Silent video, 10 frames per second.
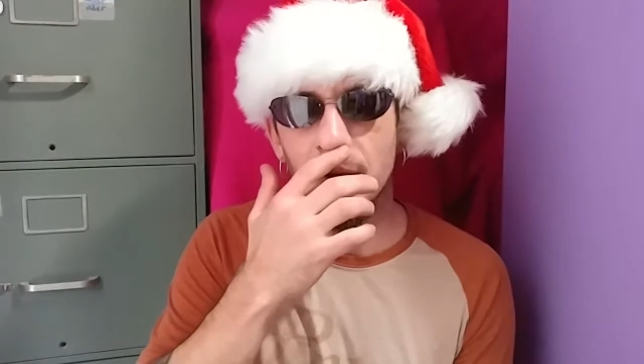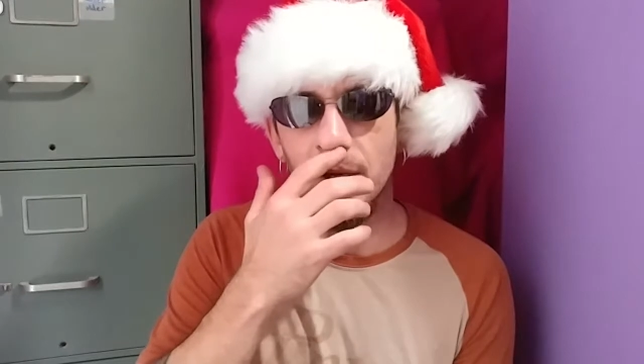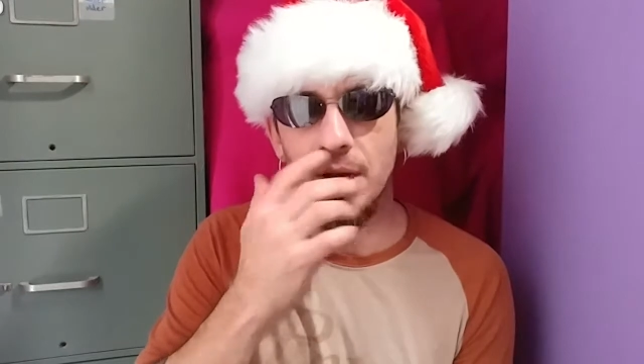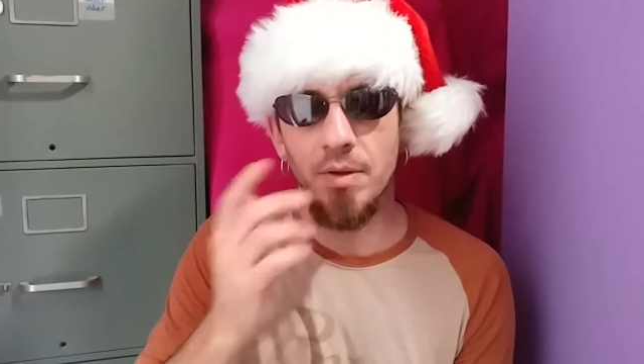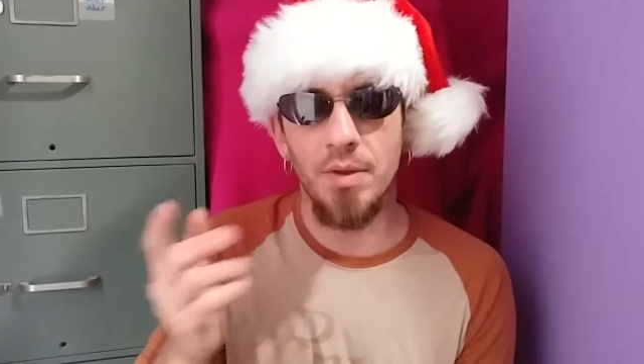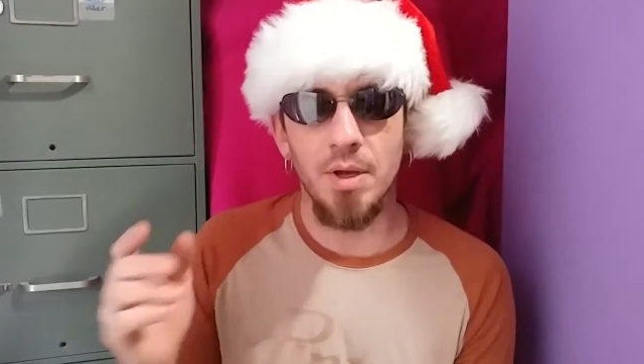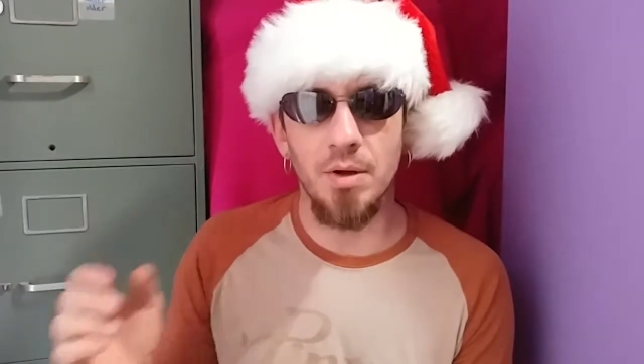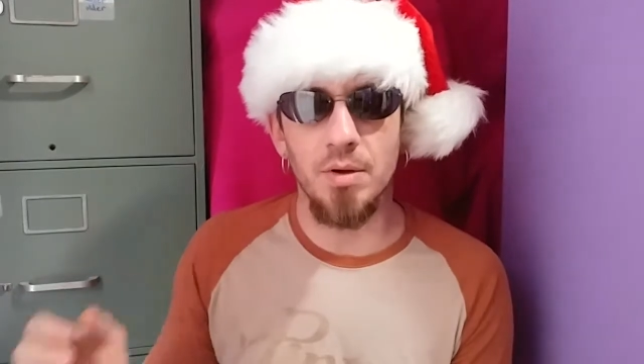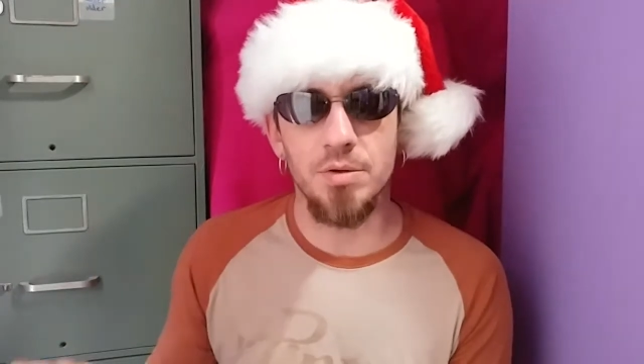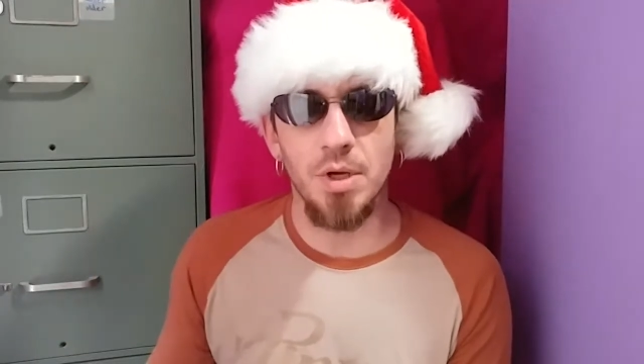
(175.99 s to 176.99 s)
down
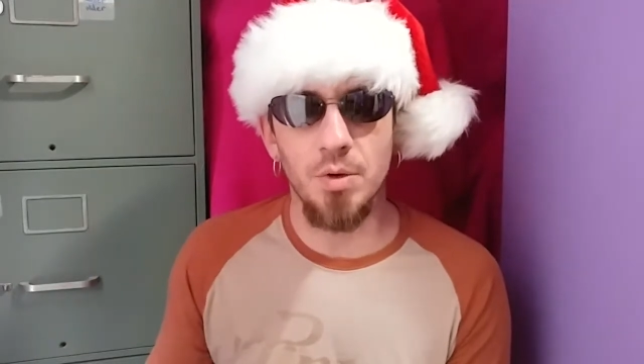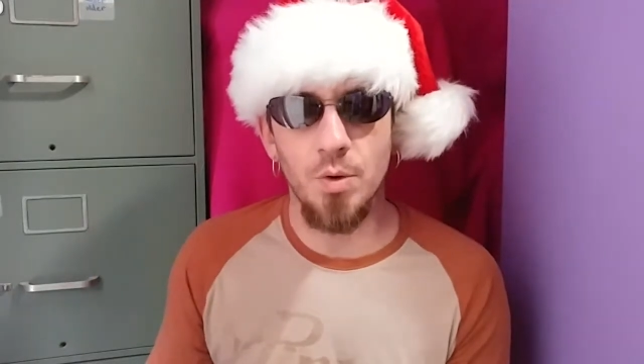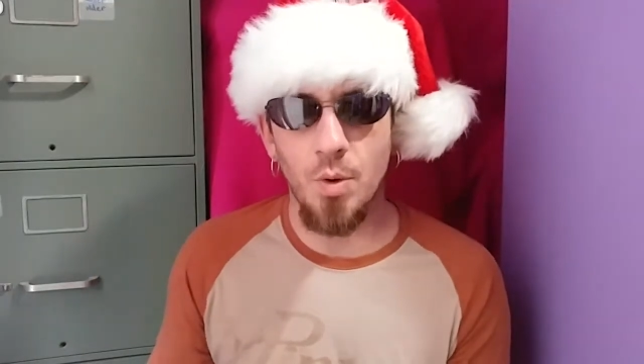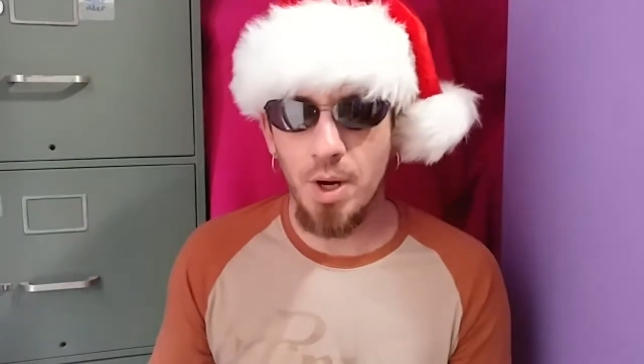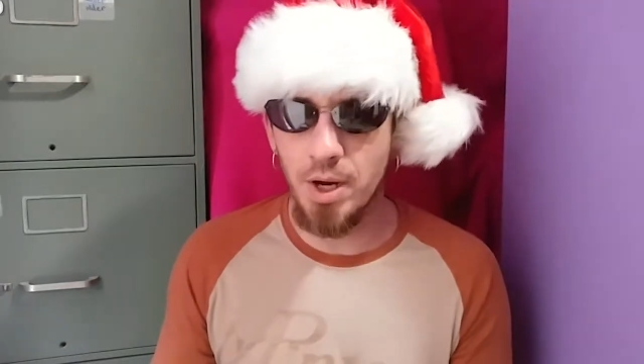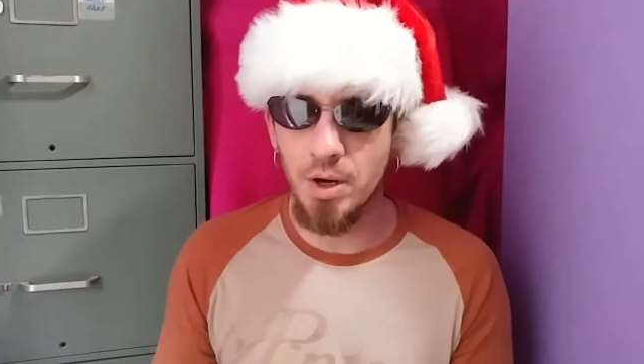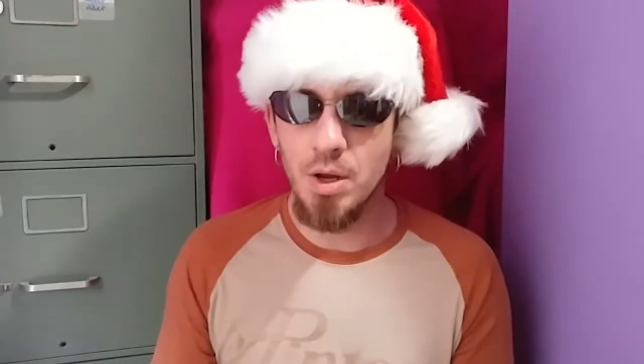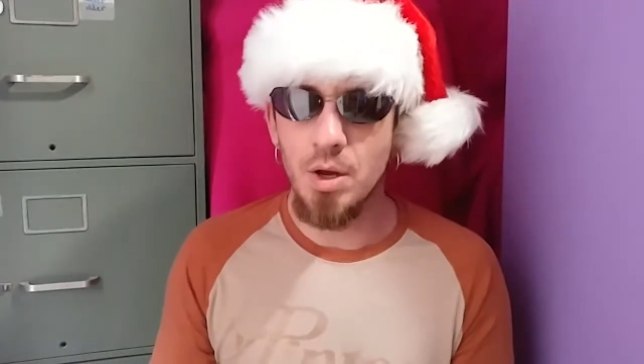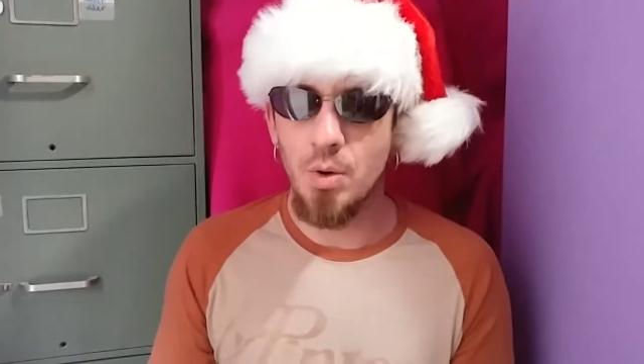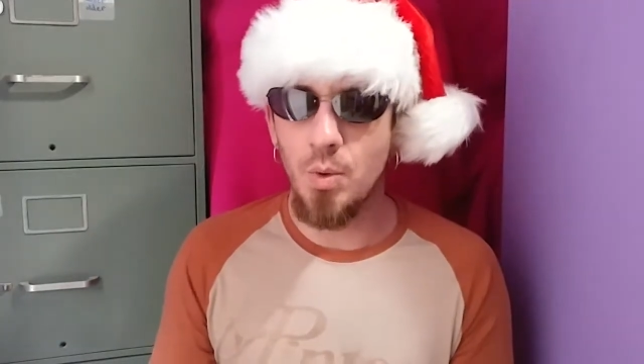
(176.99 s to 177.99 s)
there trying to acquire
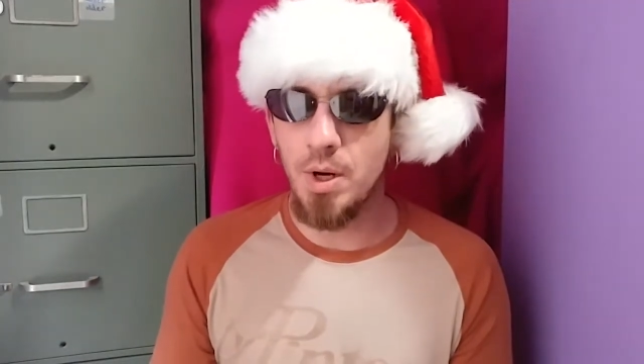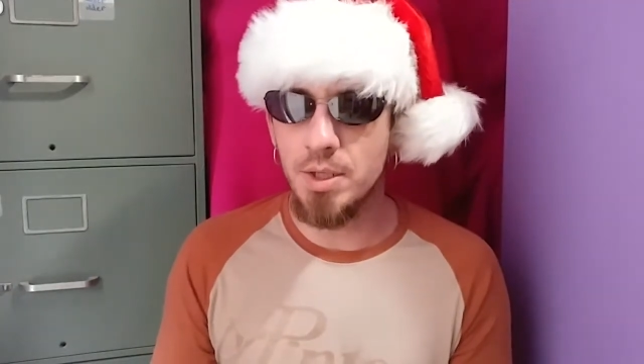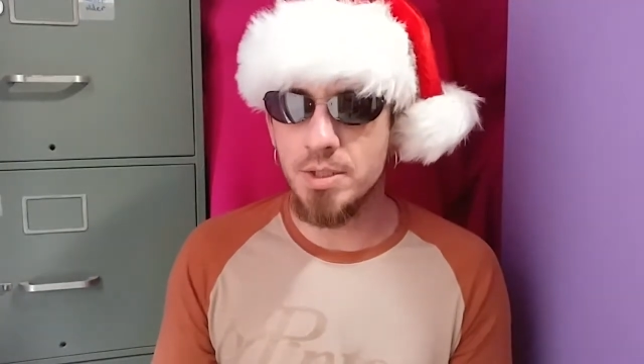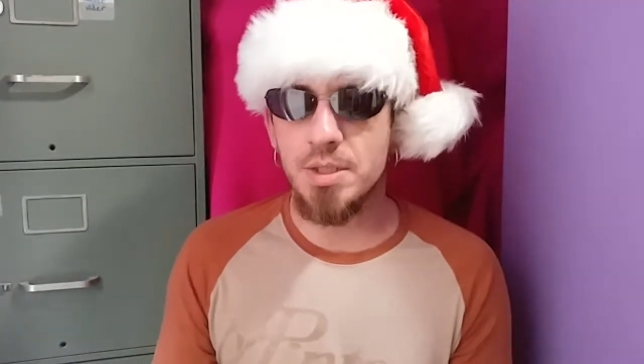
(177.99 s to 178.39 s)
was